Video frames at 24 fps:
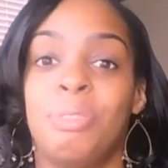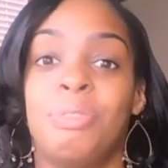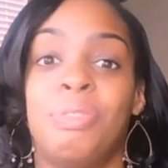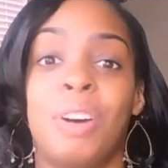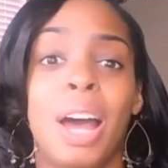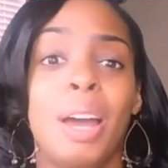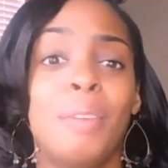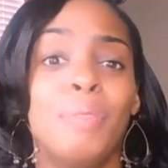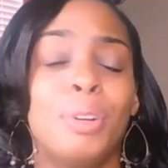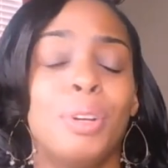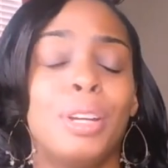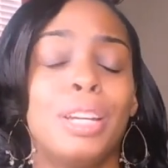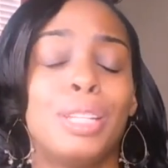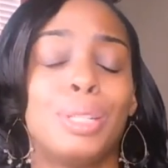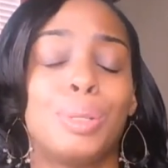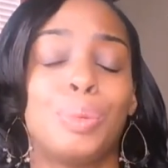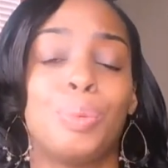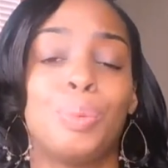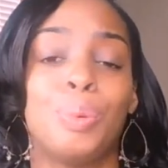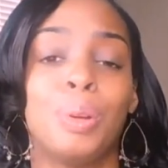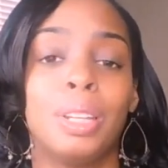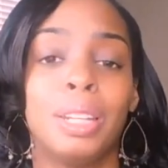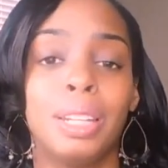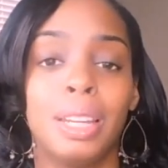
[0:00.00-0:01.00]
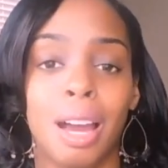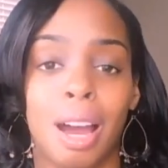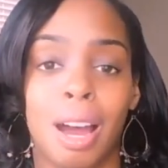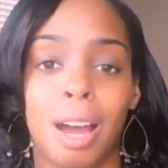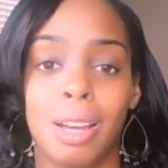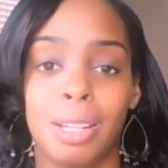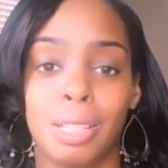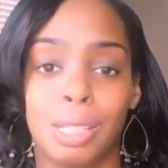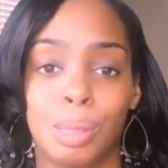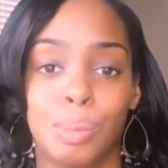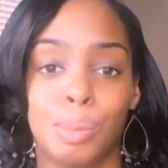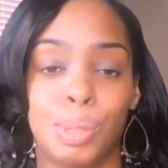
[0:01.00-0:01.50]
Fiverr is really
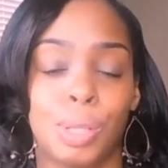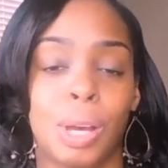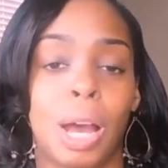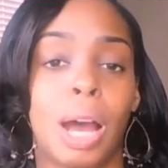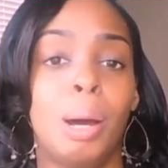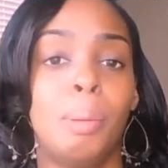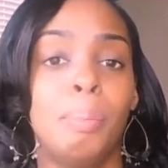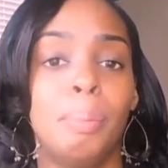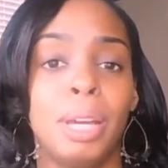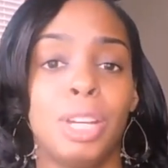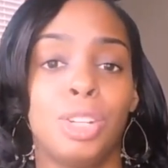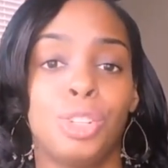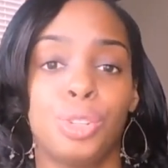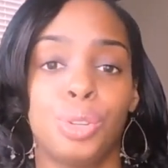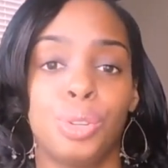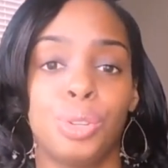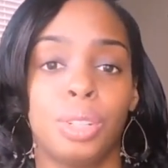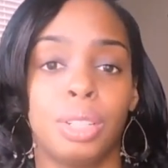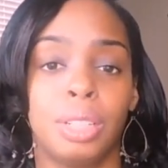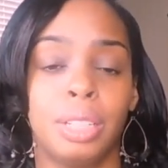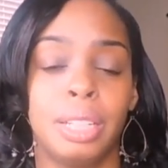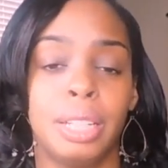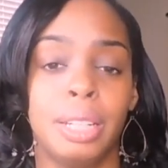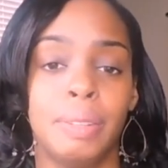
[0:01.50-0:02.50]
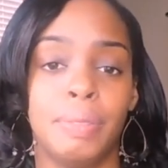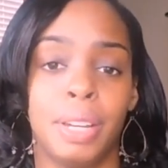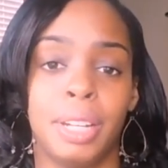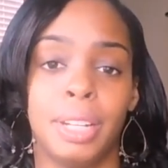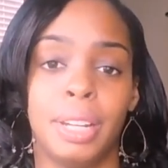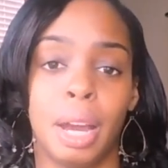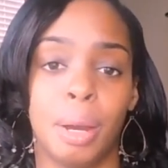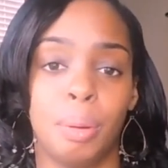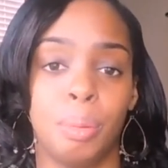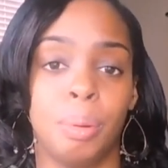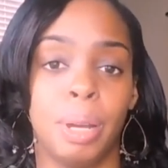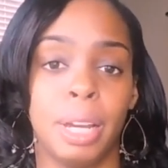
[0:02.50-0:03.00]
awesome, so I'll make sure to leave a
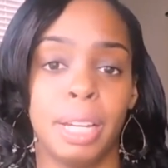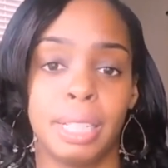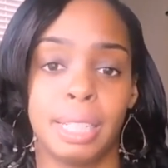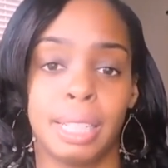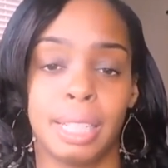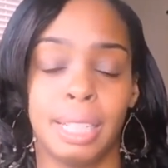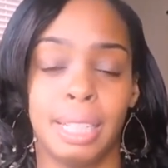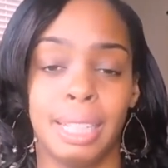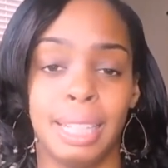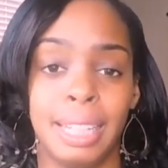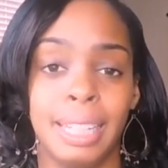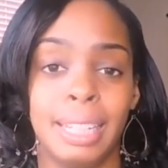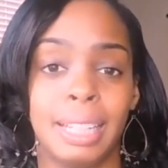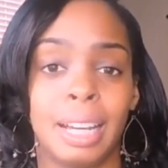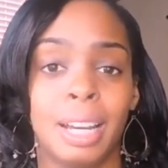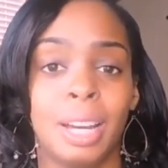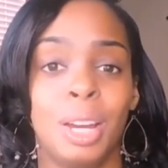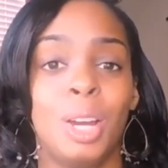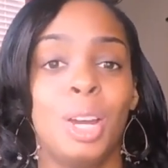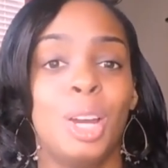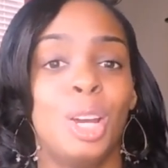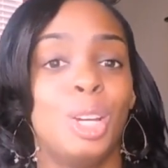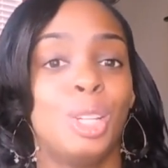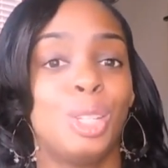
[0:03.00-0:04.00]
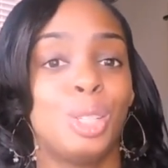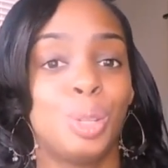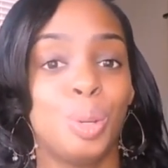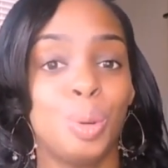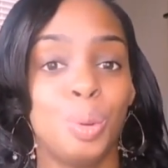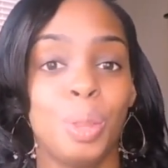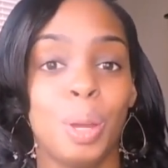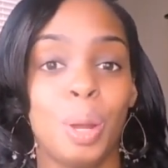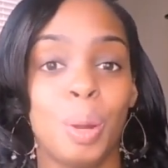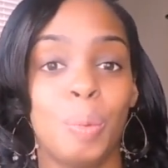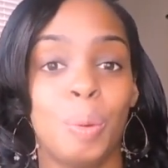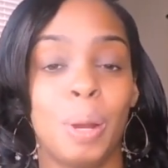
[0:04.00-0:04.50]
direct link
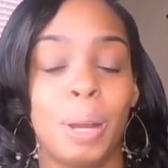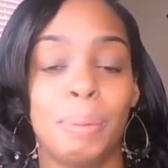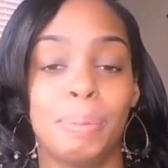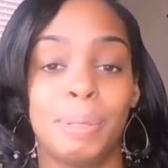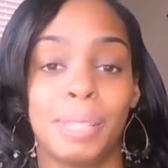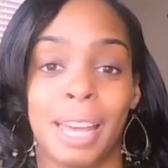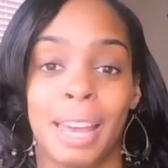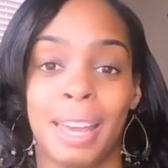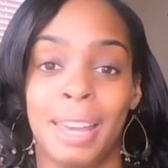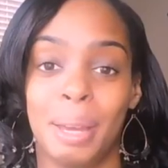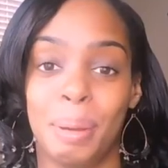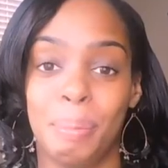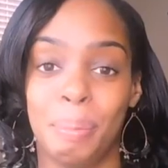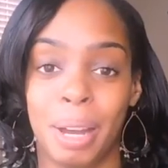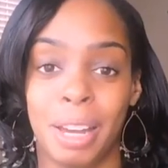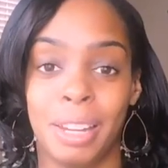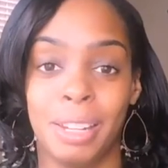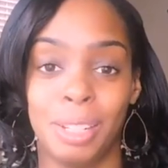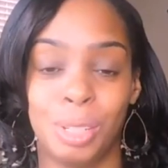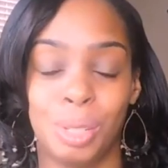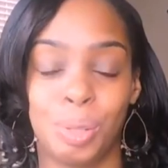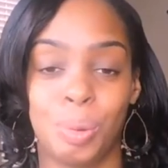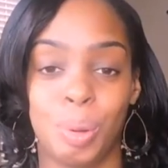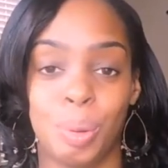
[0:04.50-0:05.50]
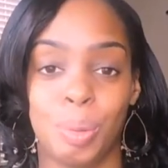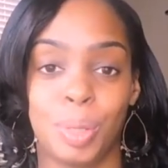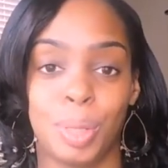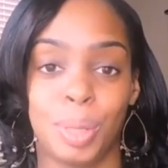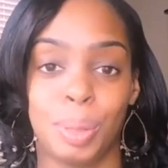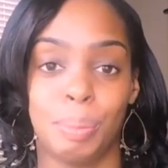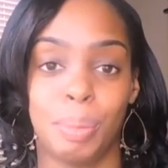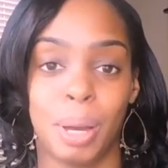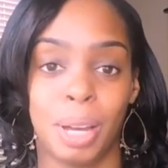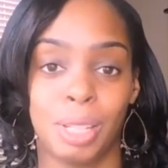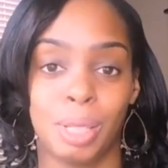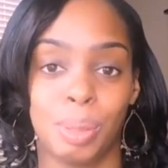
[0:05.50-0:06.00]
to their website in my
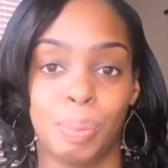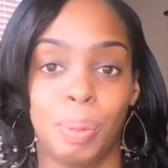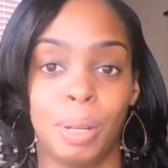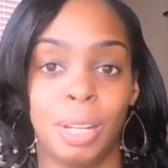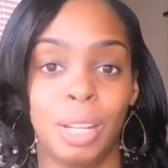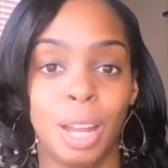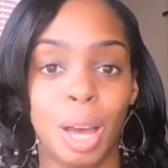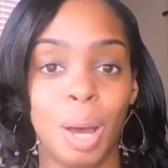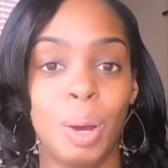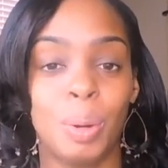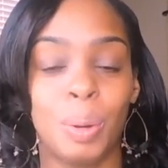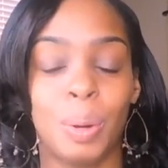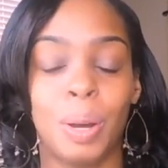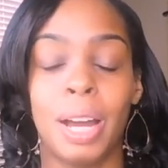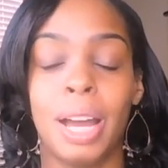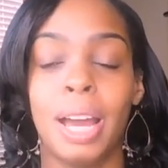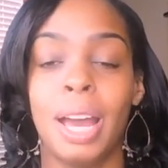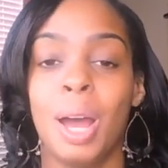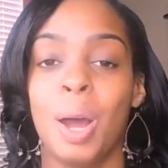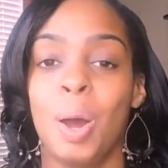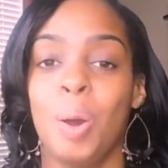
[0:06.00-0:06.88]
description box below.